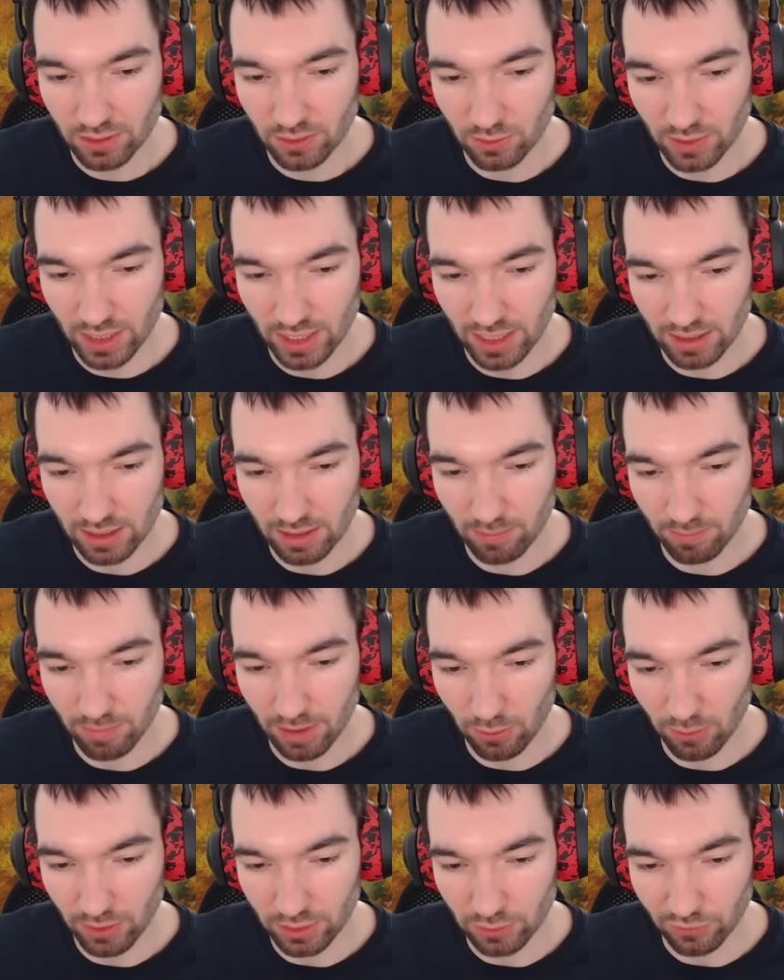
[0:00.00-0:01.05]
You can
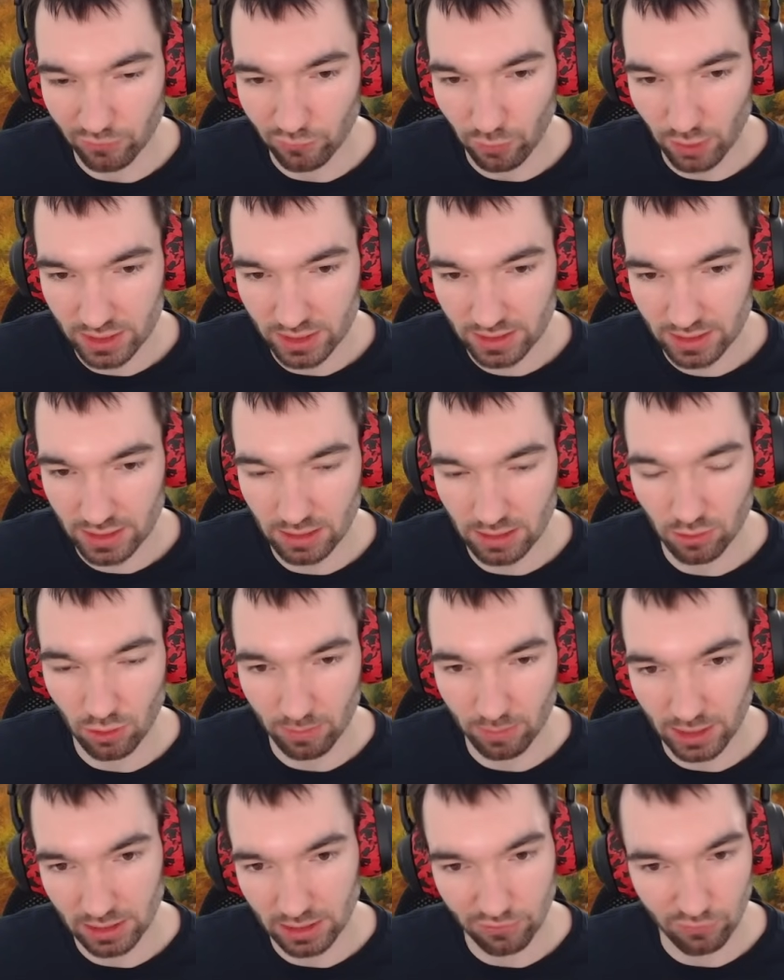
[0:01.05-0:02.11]
empower your Force skill.
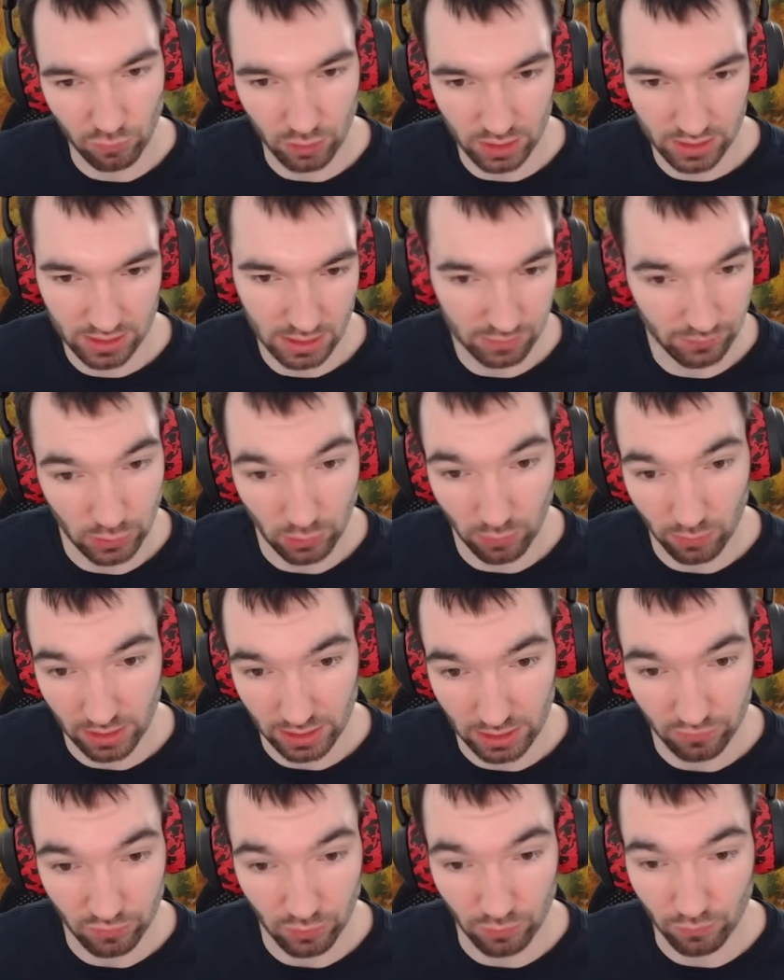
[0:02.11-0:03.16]
Normally, the Force skill would only
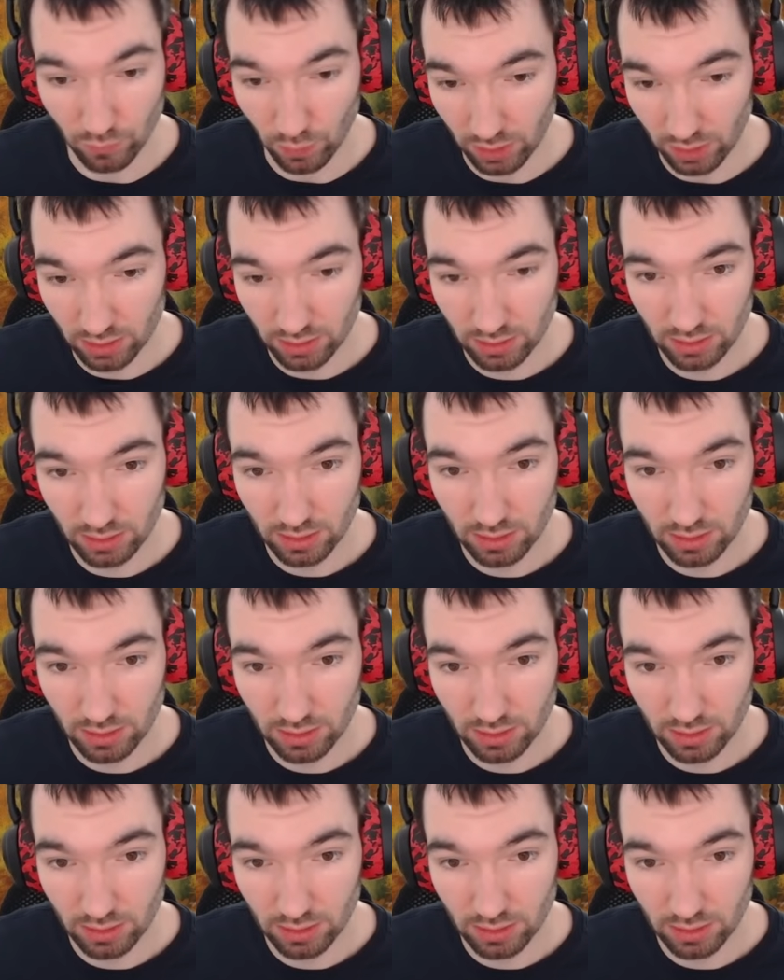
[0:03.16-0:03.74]
give you 1